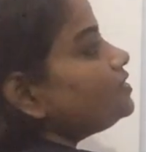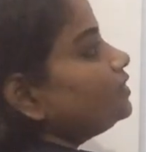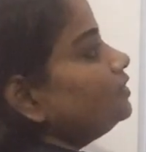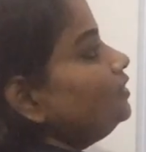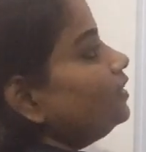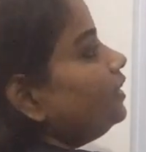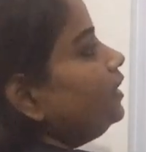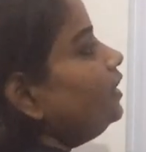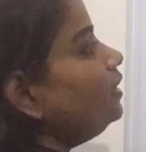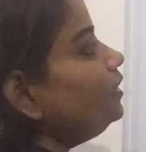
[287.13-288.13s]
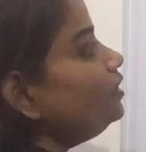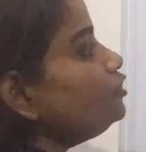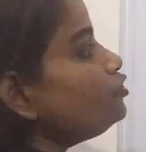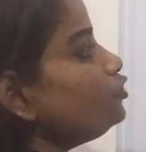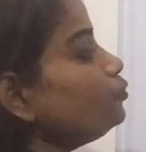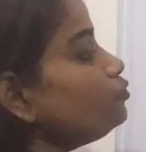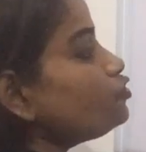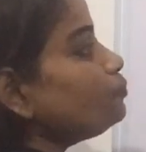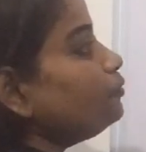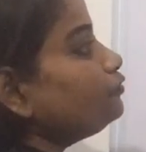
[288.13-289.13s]
article a is
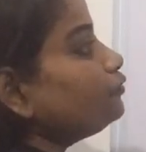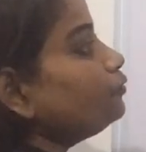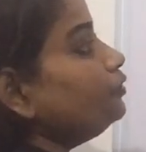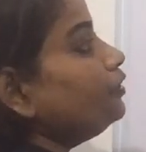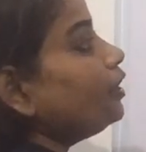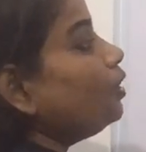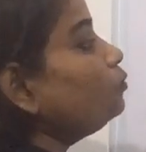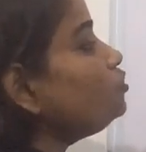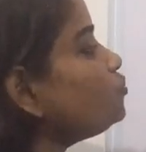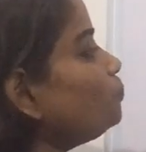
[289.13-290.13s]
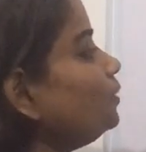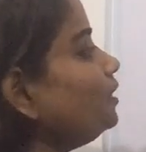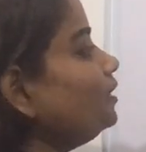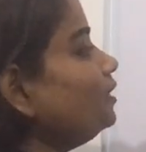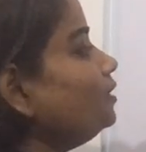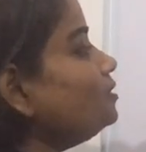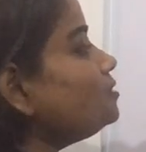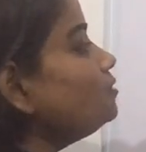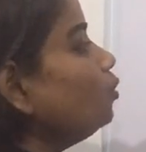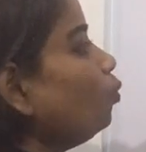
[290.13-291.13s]
used before nouns beginning
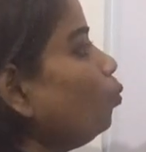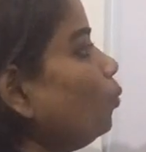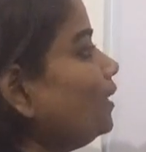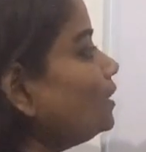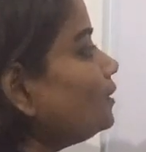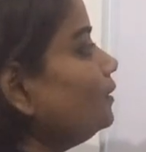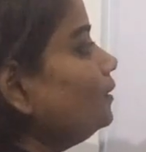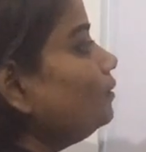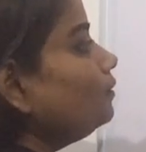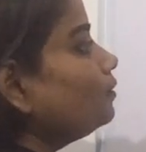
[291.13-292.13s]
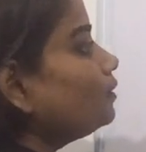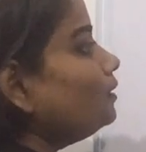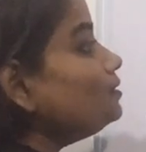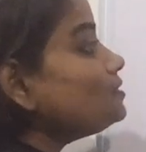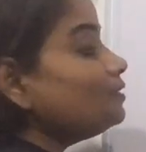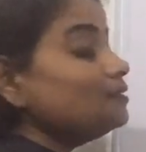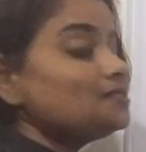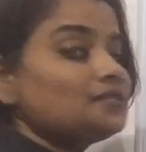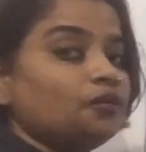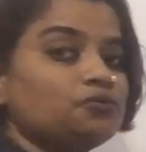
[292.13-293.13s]
with
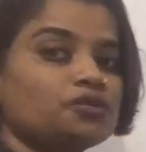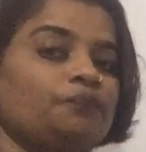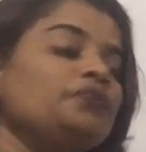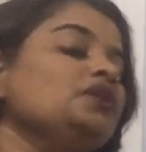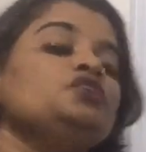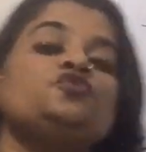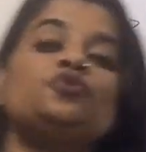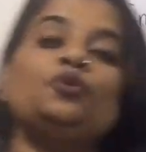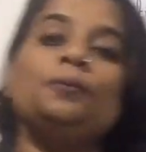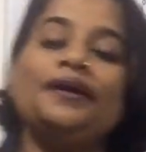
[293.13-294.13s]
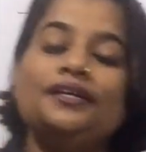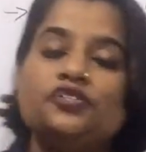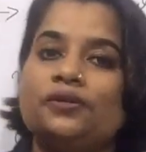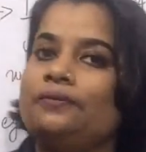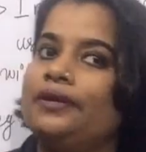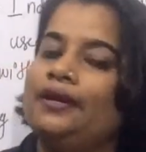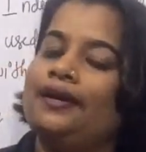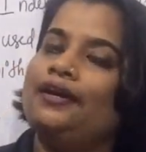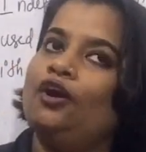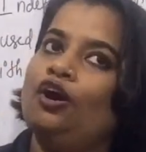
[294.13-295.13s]
consonant sound. So my dear children,
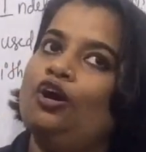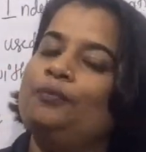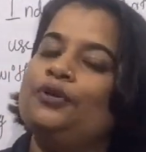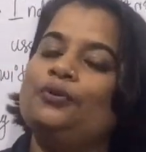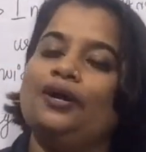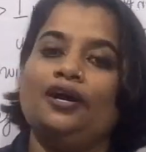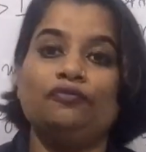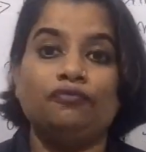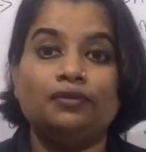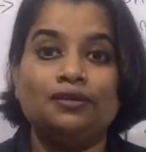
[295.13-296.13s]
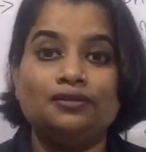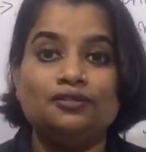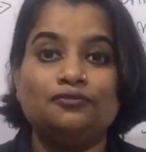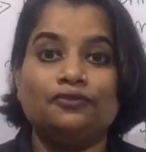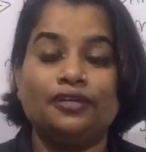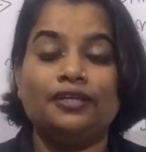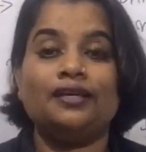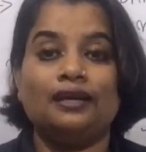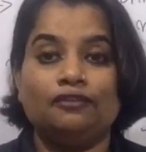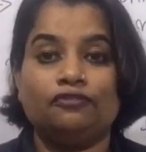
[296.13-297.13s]
I hope you have learned the
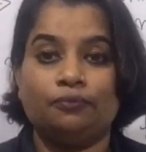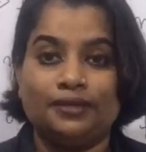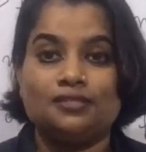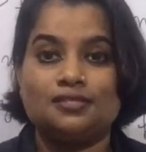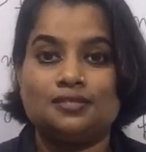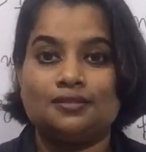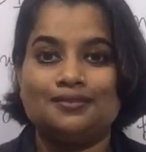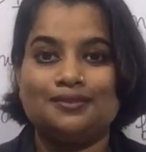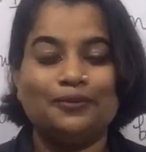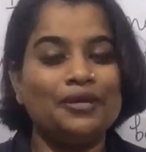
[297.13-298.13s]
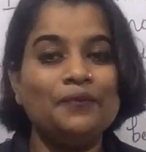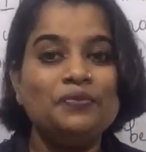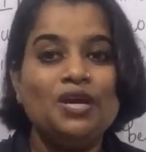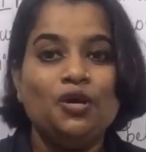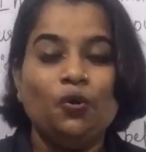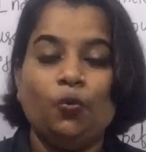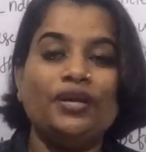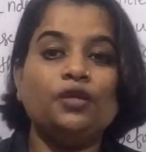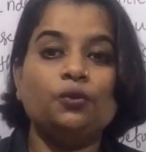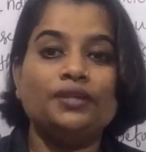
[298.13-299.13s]
phonetic alphabets. Okay,
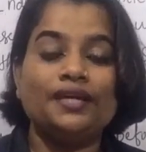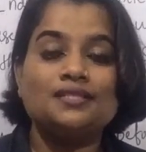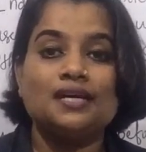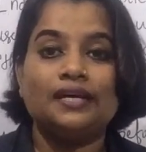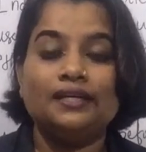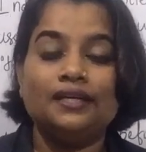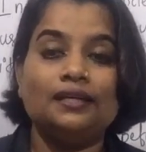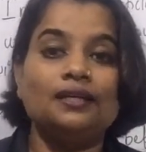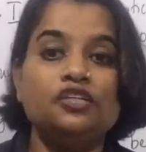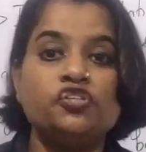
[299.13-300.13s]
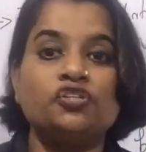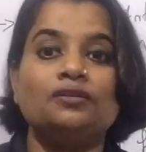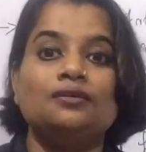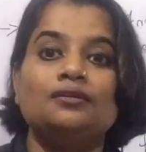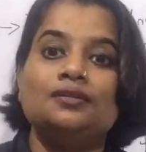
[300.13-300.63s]
we know that in English